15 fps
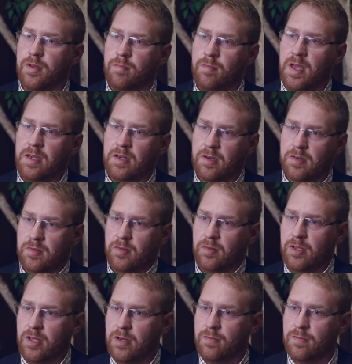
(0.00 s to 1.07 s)
that make us
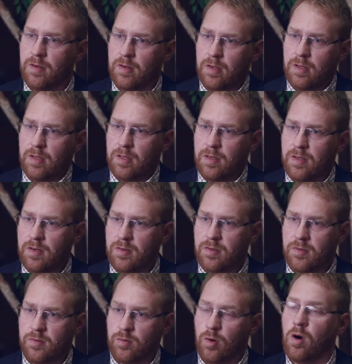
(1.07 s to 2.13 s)
live these
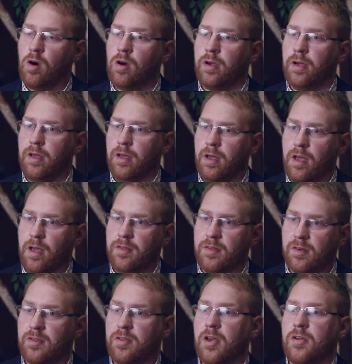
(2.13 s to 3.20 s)
strong and
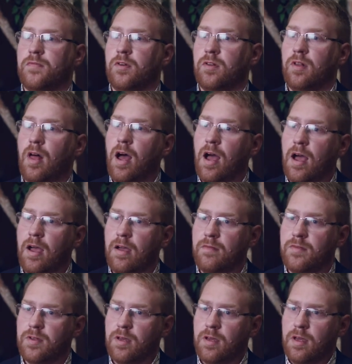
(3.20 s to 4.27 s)
successful
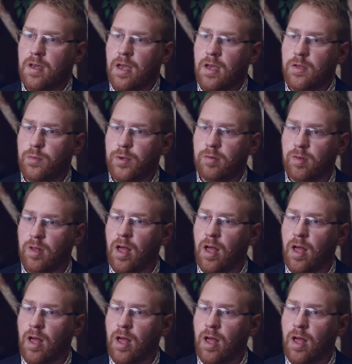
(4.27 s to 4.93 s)
lives as we